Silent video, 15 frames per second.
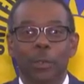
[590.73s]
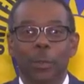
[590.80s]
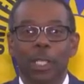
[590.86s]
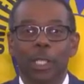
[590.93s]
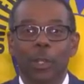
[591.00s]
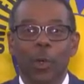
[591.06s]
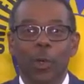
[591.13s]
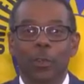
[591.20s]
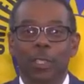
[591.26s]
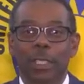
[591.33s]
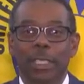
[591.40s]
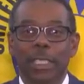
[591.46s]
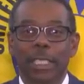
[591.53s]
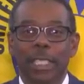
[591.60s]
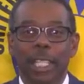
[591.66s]
will
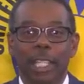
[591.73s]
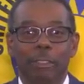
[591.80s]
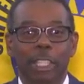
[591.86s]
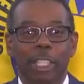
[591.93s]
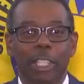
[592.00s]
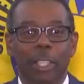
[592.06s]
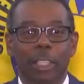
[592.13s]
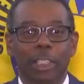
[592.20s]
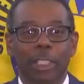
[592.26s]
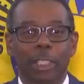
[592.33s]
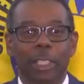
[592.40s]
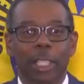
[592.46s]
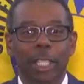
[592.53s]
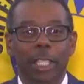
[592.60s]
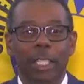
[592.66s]
oversee a
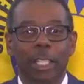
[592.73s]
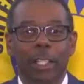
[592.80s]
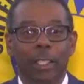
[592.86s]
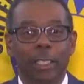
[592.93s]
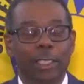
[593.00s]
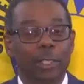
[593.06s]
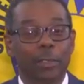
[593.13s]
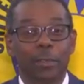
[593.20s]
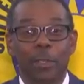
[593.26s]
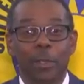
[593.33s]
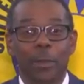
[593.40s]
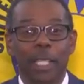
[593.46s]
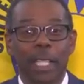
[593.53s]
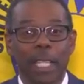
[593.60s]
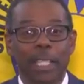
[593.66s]
reduction in the cost of
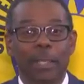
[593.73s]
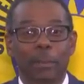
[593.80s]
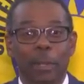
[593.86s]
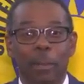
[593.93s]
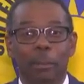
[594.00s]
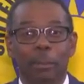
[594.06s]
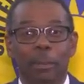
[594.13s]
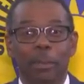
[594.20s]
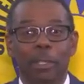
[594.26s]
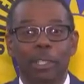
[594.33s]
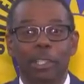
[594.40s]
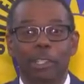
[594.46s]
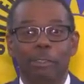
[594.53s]
fuel at the pump,